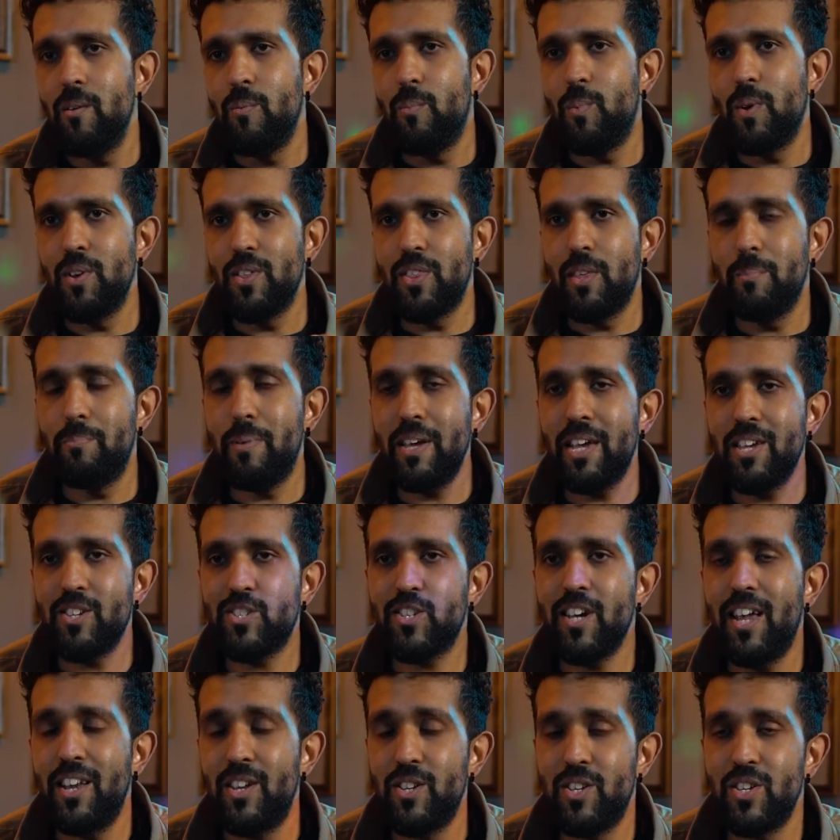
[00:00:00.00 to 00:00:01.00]
One of the biggest
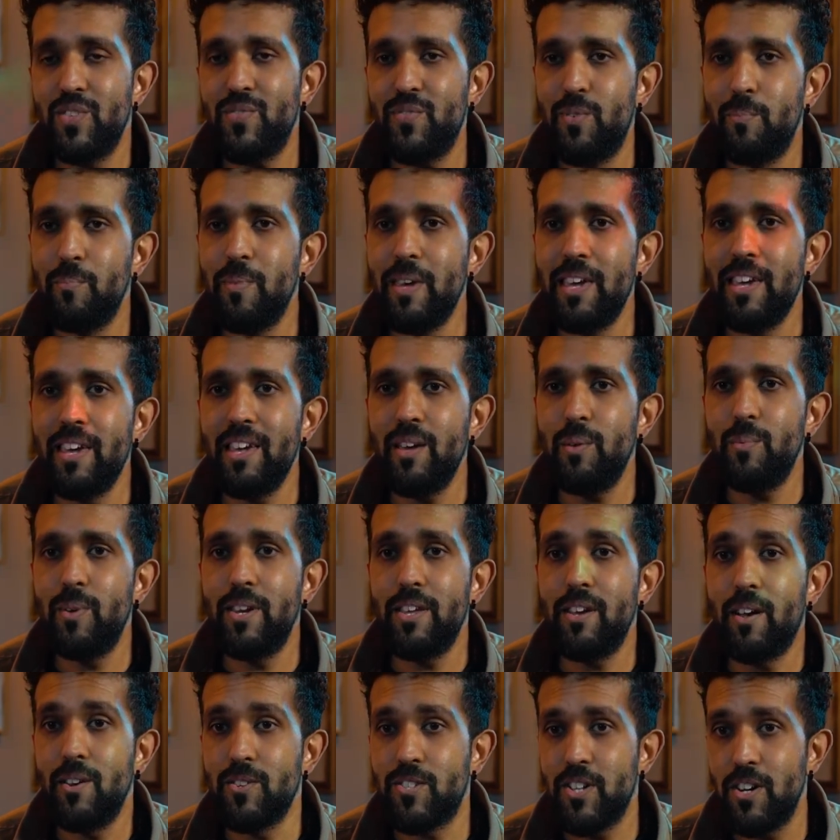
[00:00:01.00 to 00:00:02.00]
challenges for me when
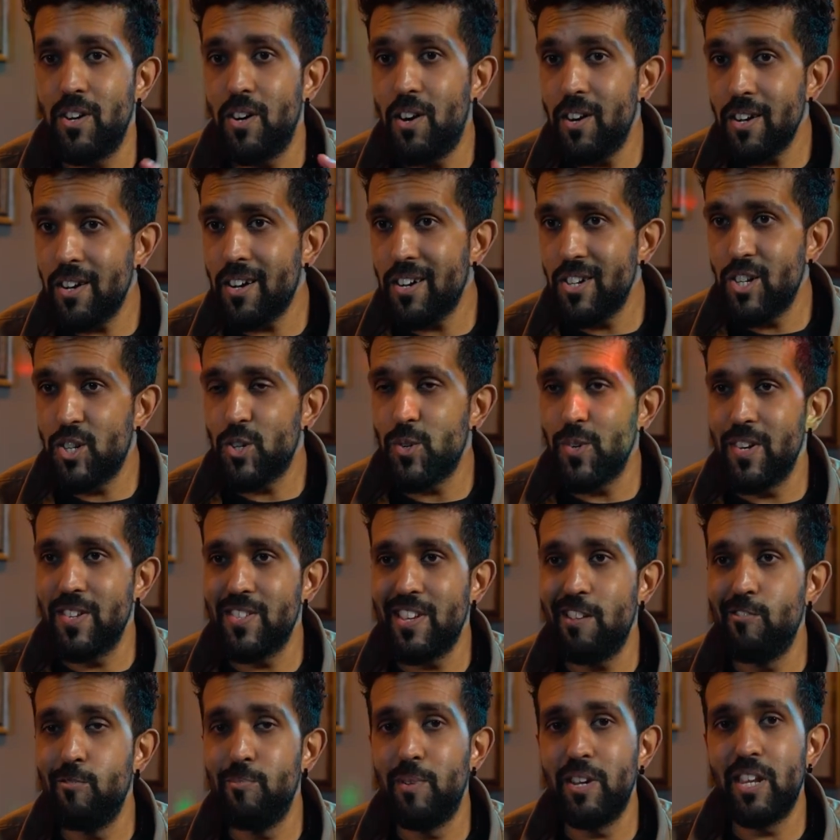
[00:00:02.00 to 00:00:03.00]
you go to a hot country is
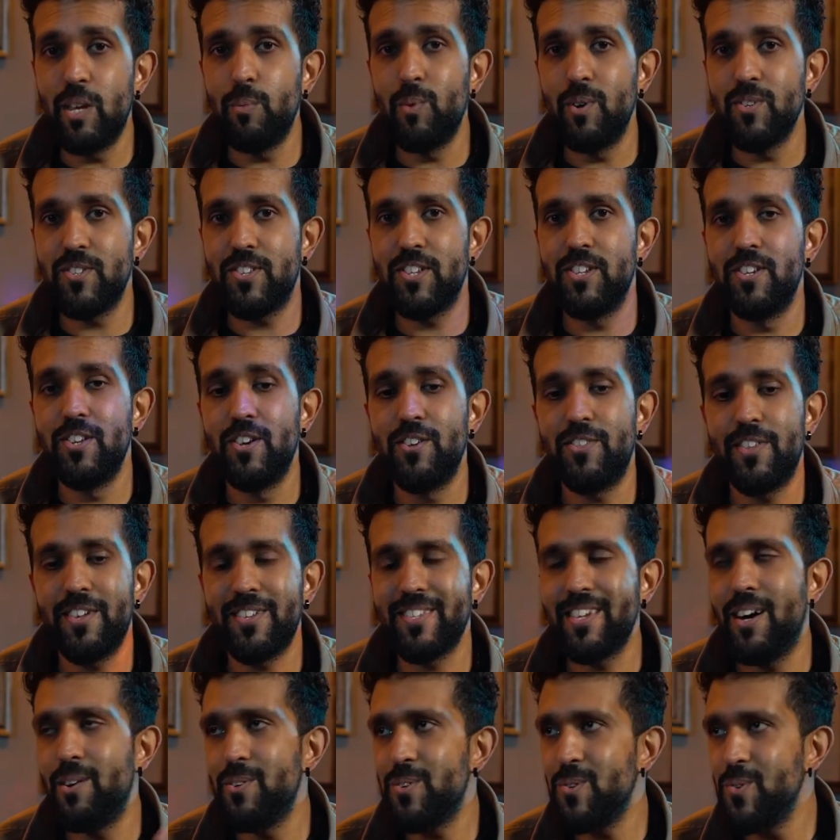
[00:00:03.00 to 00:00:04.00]
everybody wants to do
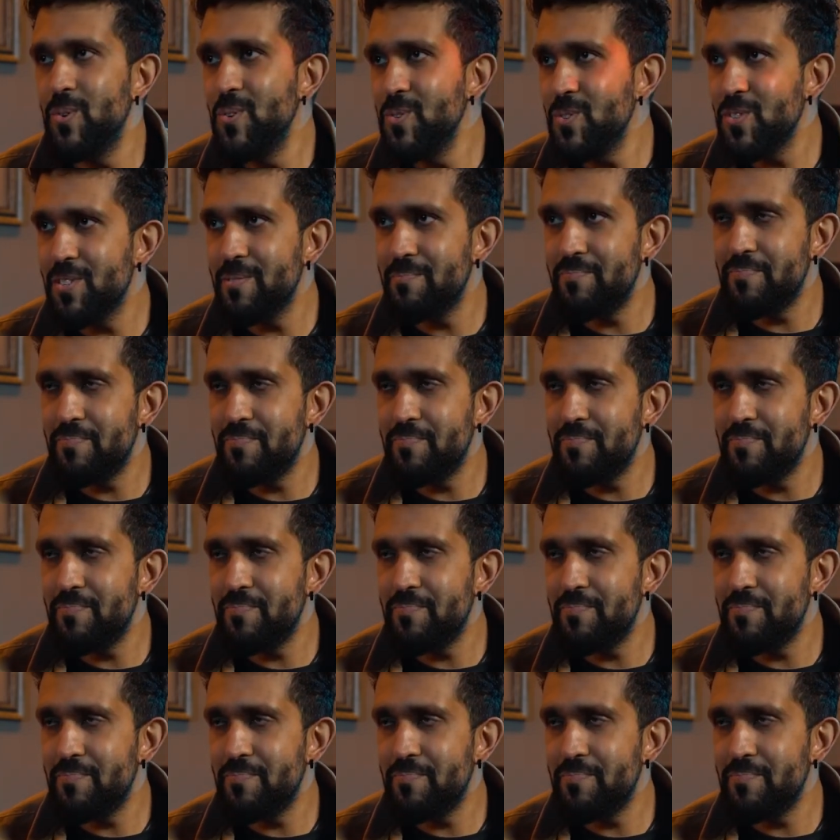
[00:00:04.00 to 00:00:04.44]
things outdoors,